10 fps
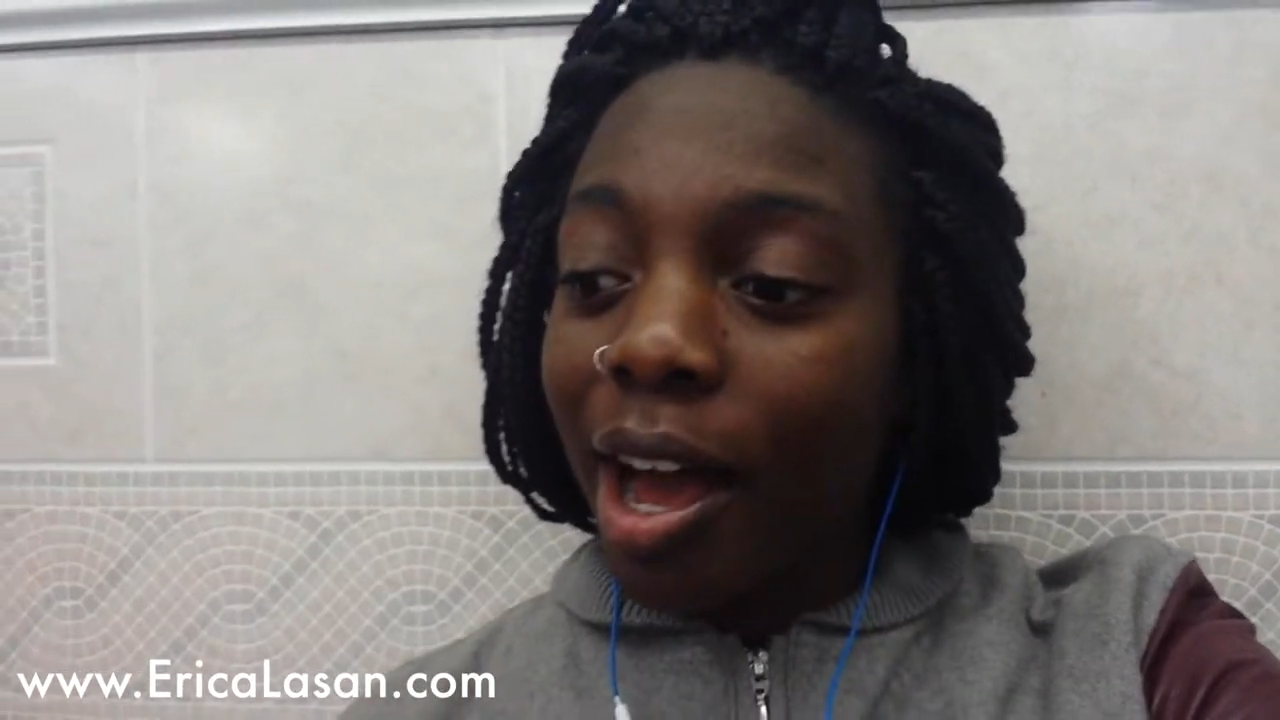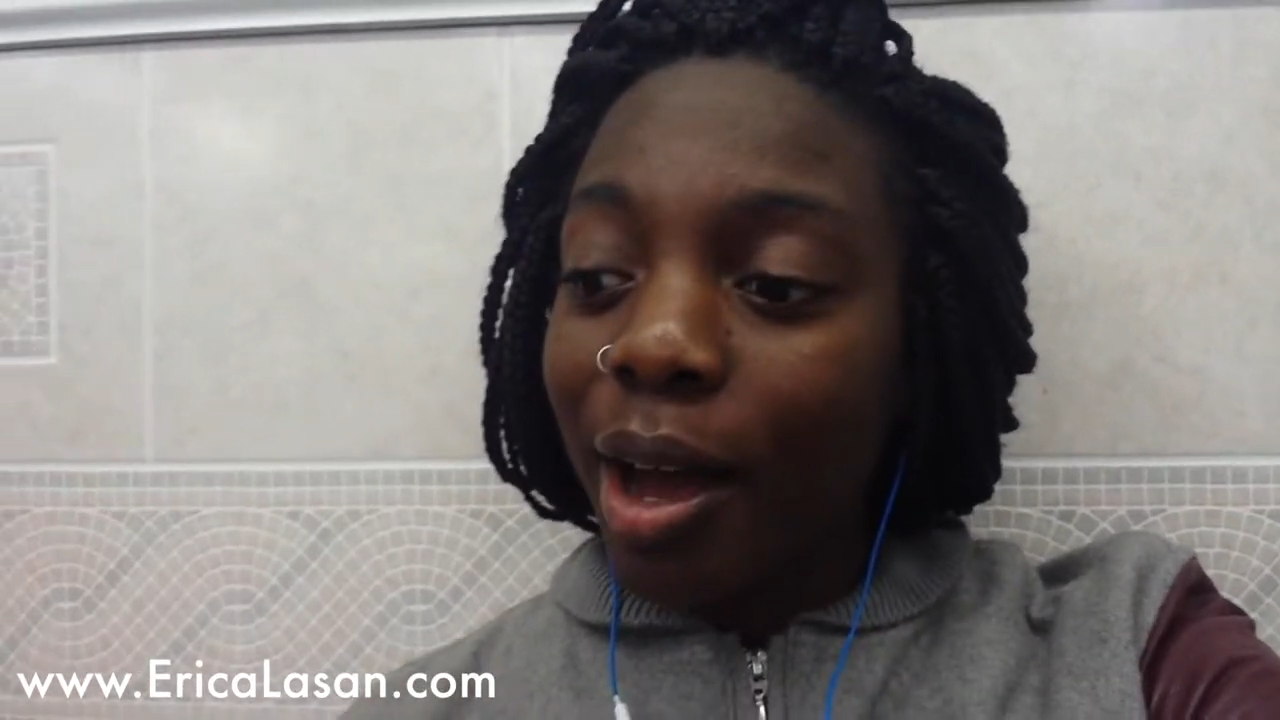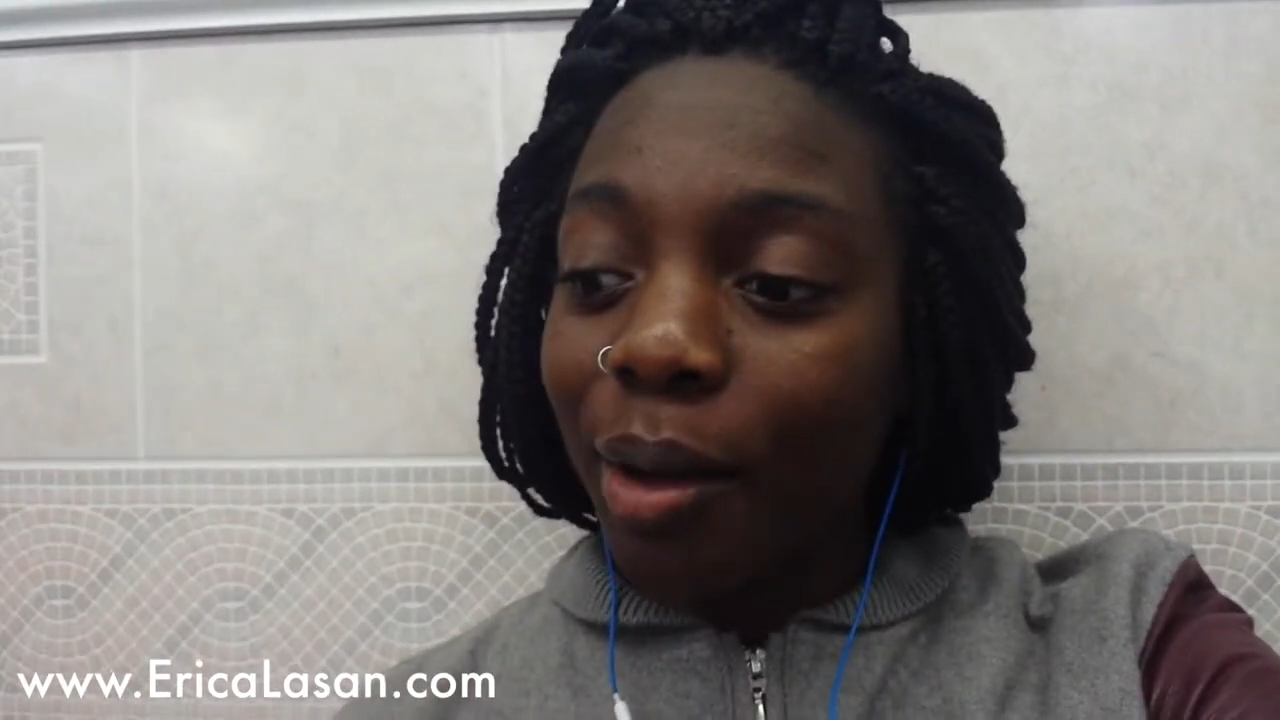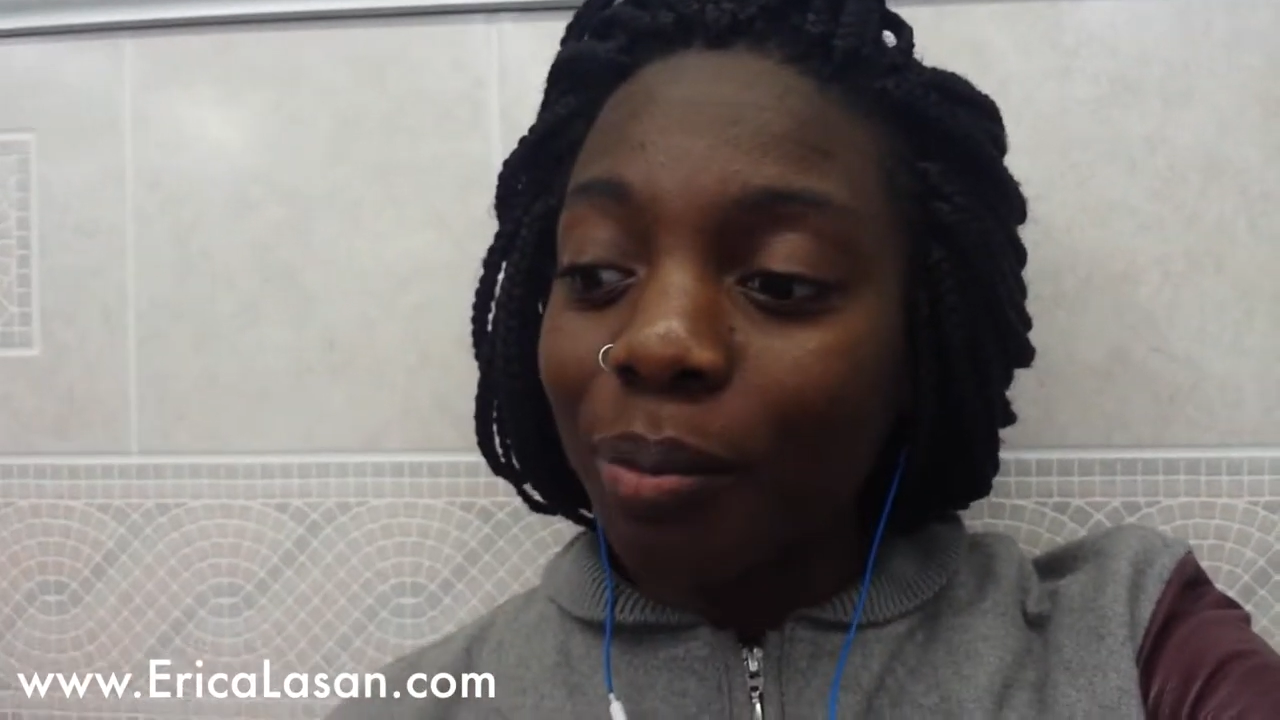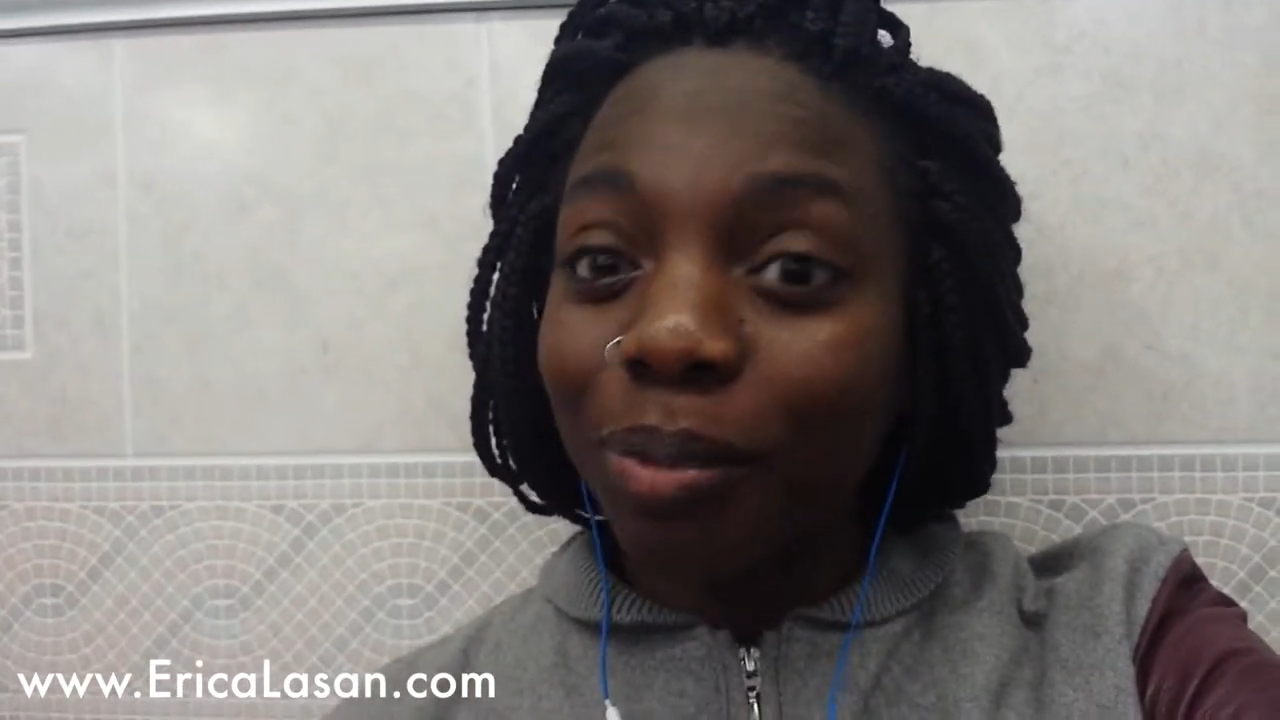
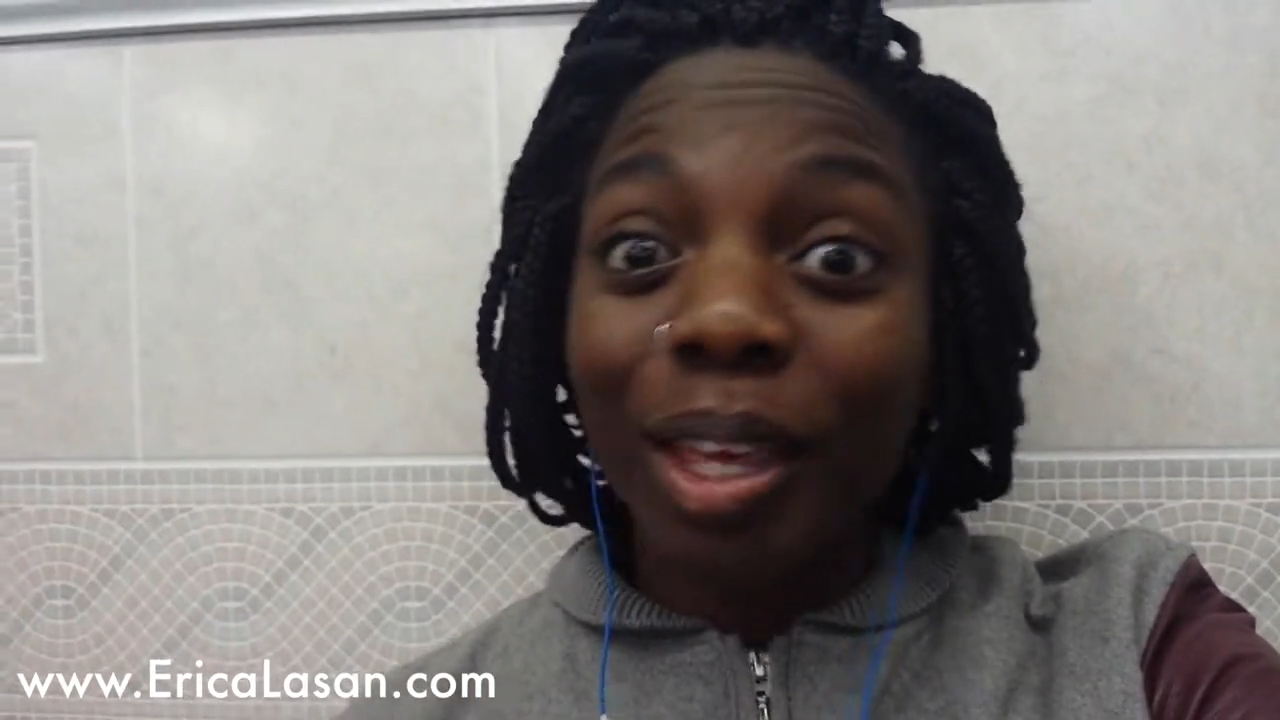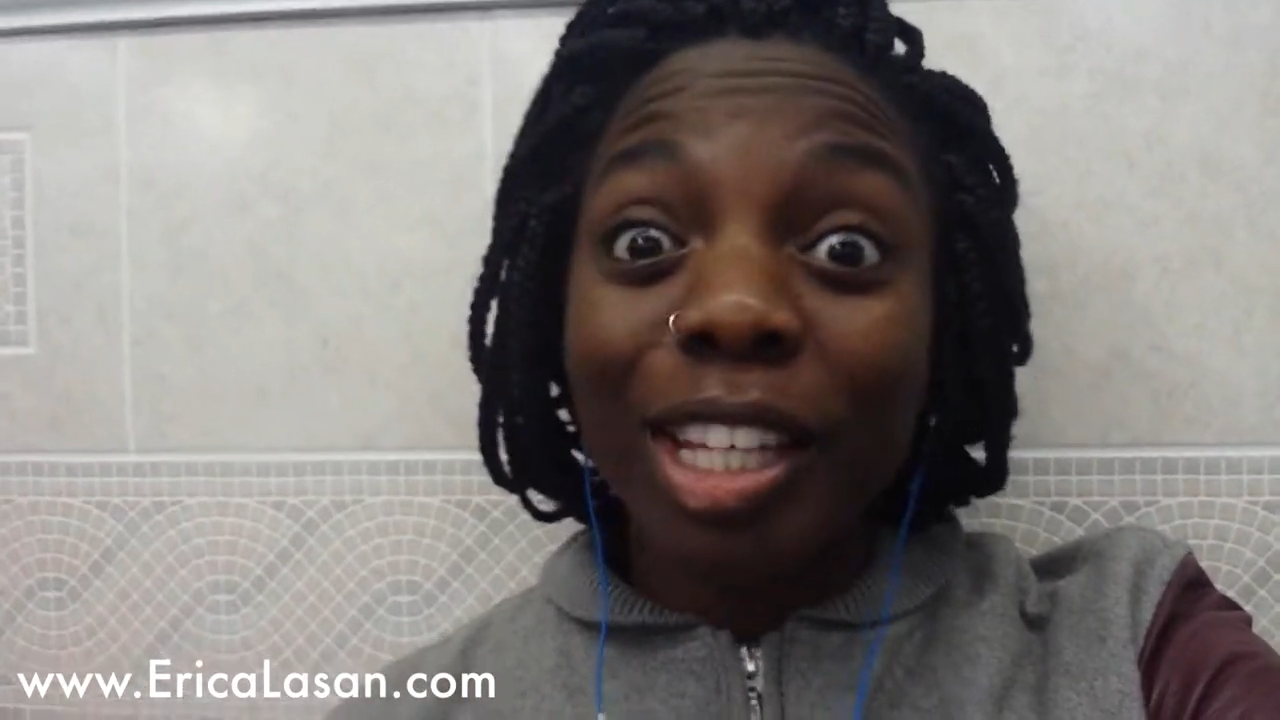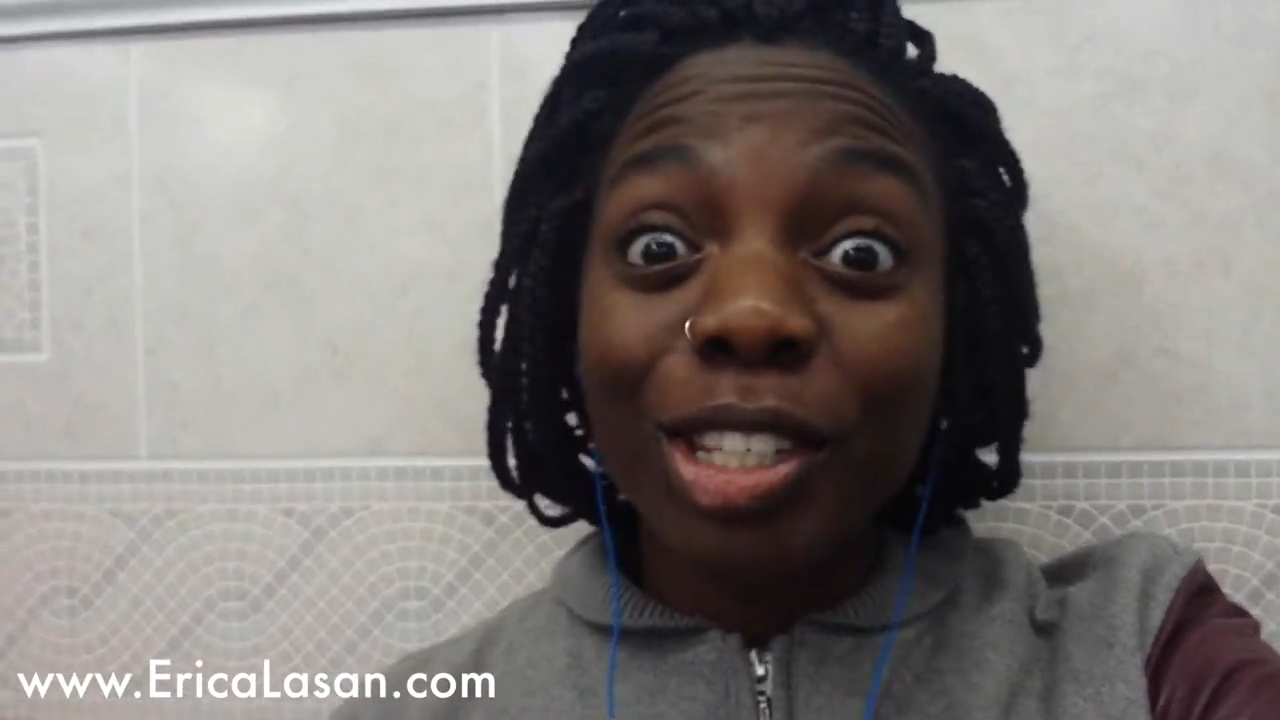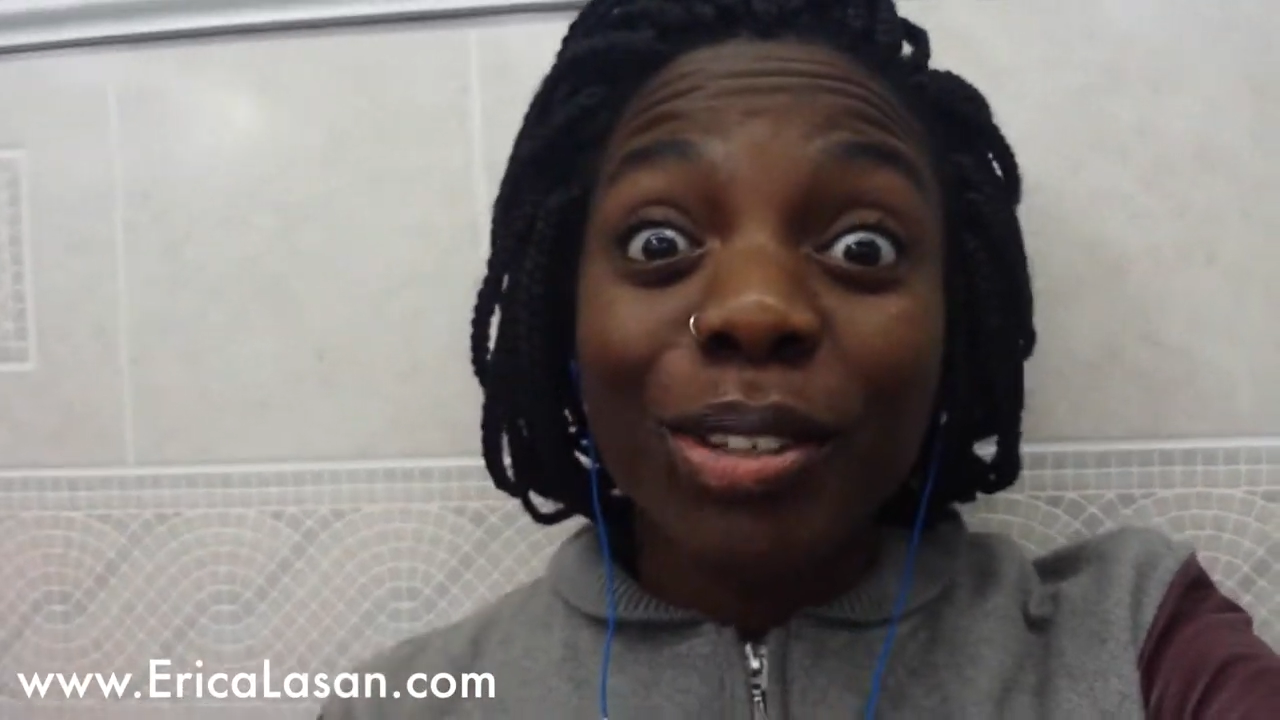Um, it's